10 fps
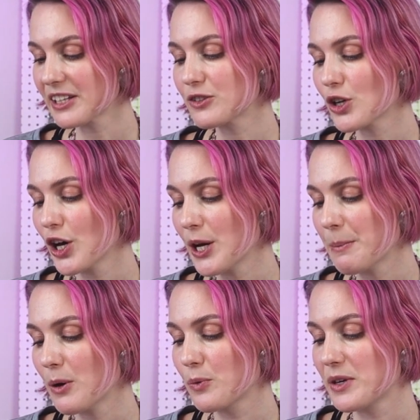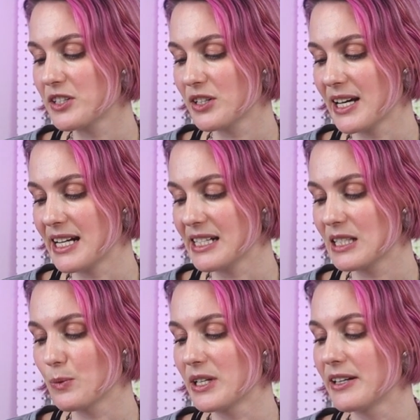The term
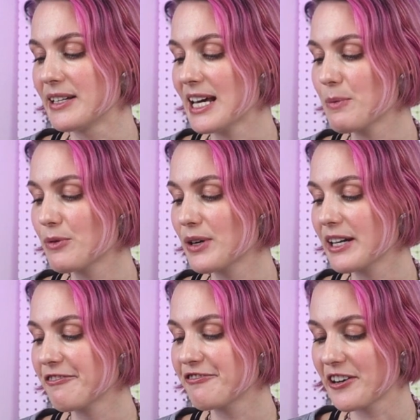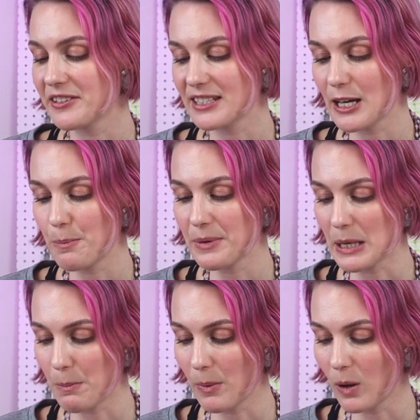originates with the neighboring Fante
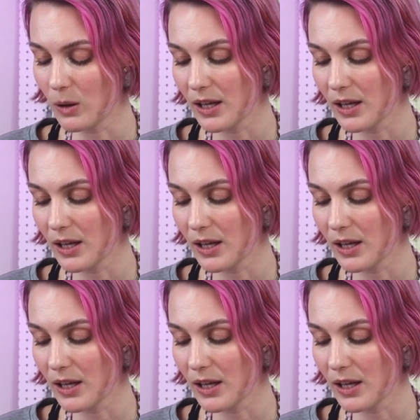people.